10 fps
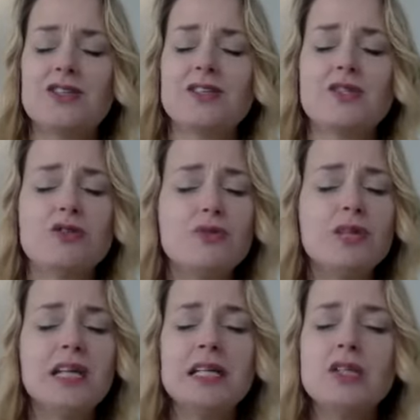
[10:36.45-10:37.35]
Just tune
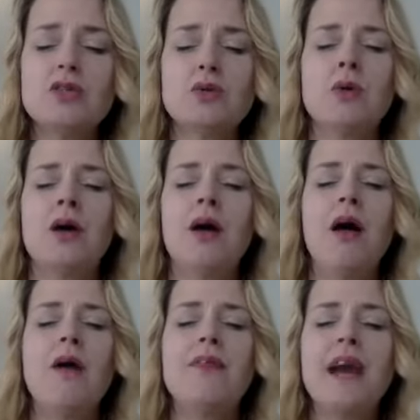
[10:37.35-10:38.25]
into
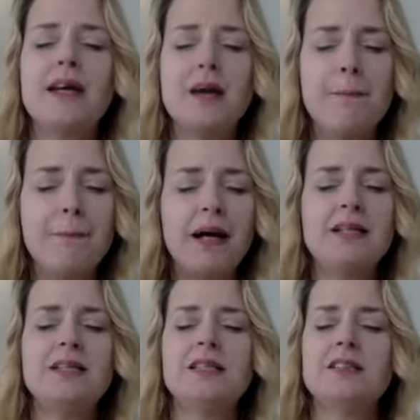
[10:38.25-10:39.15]
that
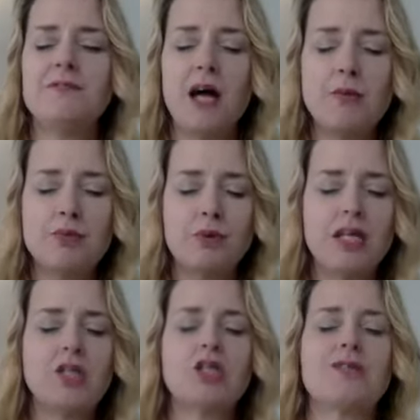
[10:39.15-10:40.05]
abundant
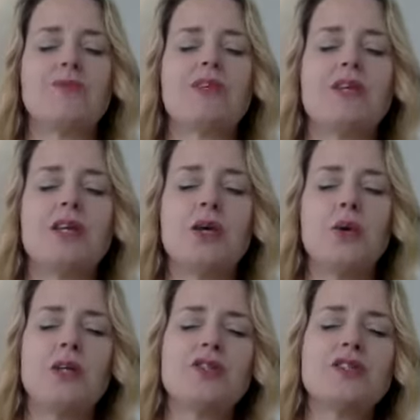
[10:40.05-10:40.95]
vibration within you
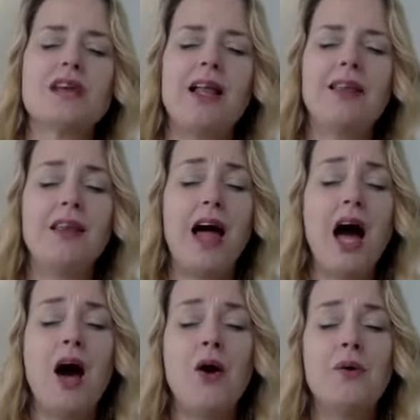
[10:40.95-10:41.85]
and just
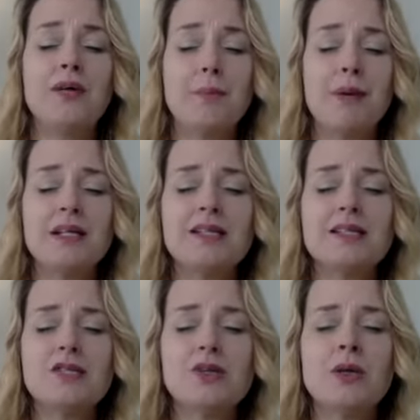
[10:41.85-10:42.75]
allow the
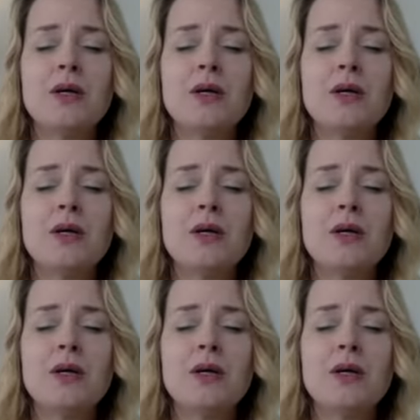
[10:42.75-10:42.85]
abundance to